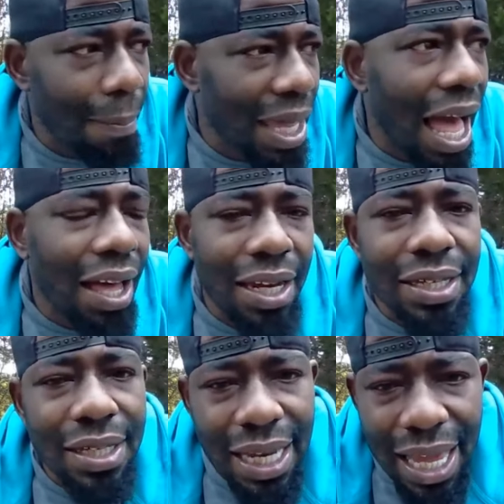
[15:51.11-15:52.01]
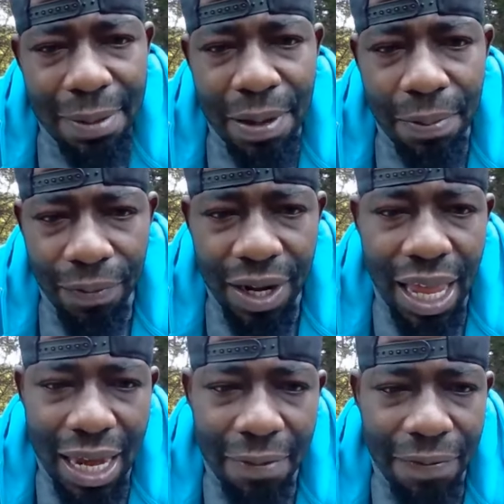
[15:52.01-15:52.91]
I understand people
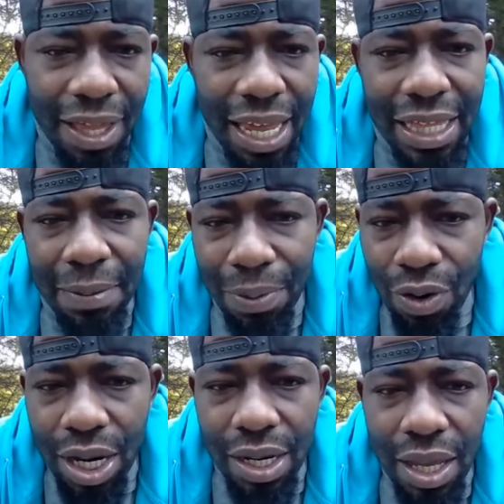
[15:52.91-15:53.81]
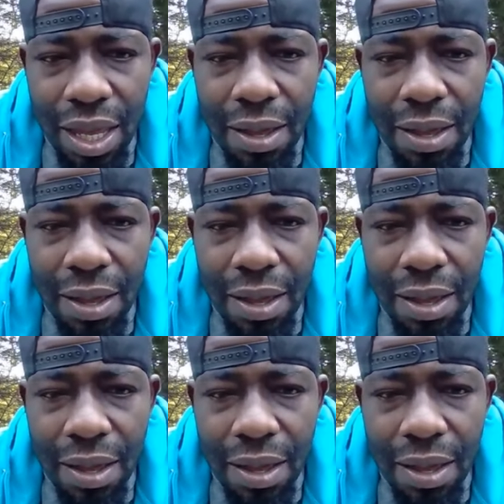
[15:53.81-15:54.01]
feeling how they feel after the point,